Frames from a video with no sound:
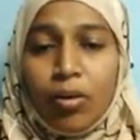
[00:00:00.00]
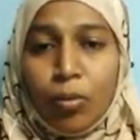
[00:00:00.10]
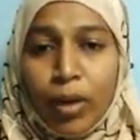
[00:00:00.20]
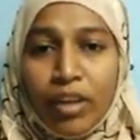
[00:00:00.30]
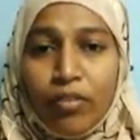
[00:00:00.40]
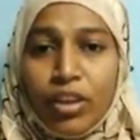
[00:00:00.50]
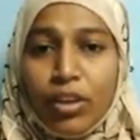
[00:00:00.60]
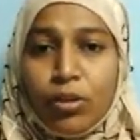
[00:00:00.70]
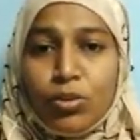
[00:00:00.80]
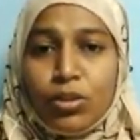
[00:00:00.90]
why we
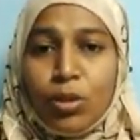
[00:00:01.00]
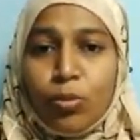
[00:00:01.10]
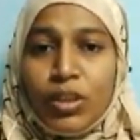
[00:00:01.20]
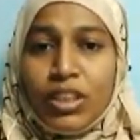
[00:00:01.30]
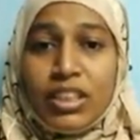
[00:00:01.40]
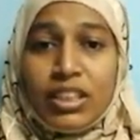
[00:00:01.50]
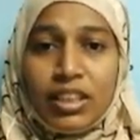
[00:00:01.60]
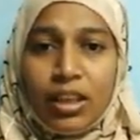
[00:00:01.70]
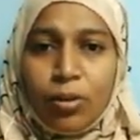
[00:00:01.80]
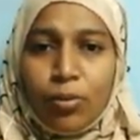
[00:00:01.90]
use the word
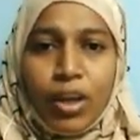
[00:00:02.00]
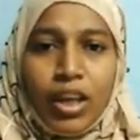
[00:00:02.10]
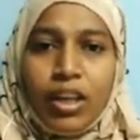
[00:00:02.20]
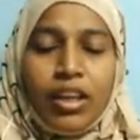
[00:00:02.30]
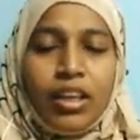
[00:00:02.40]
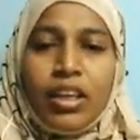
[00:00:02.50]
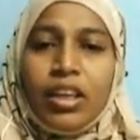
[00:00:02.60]
survey.